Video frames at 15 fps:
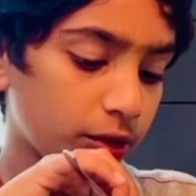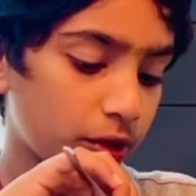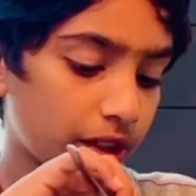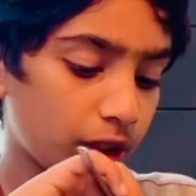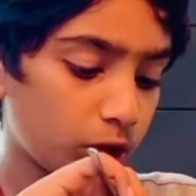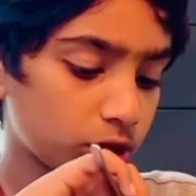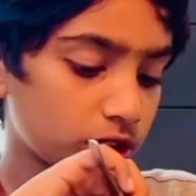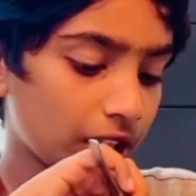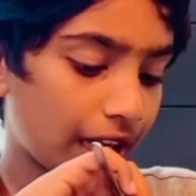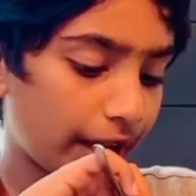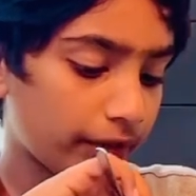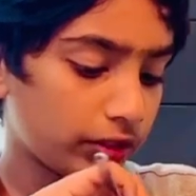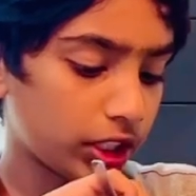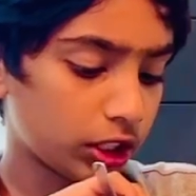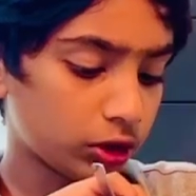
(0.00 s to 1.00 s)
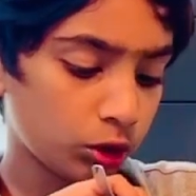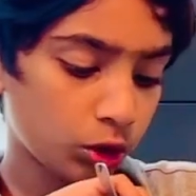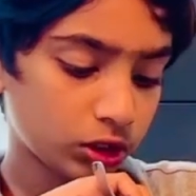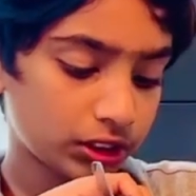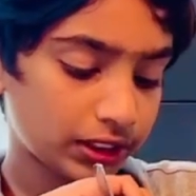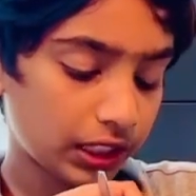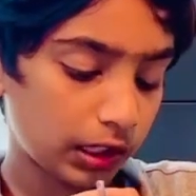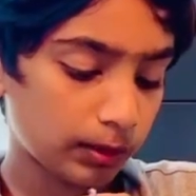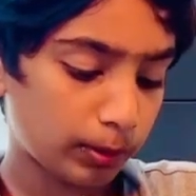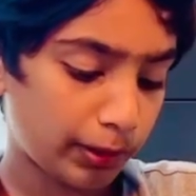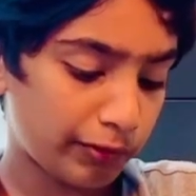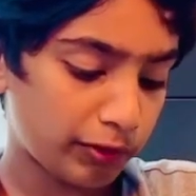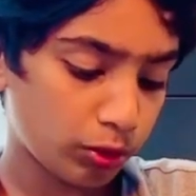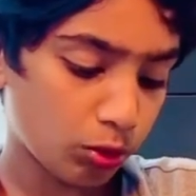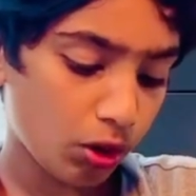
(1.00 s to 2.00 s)
can also have an adult's help if
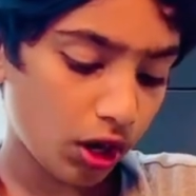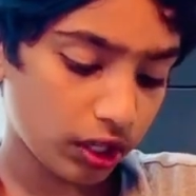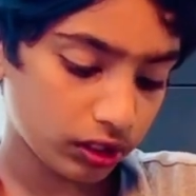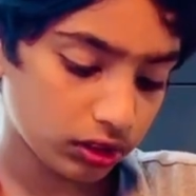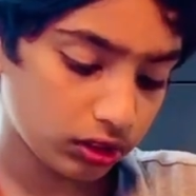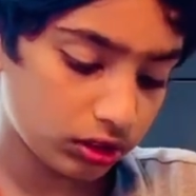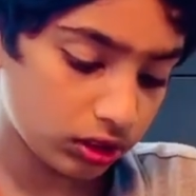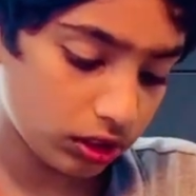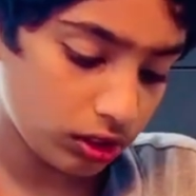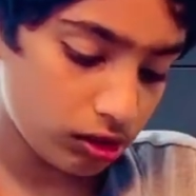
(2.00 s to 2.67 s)
you want.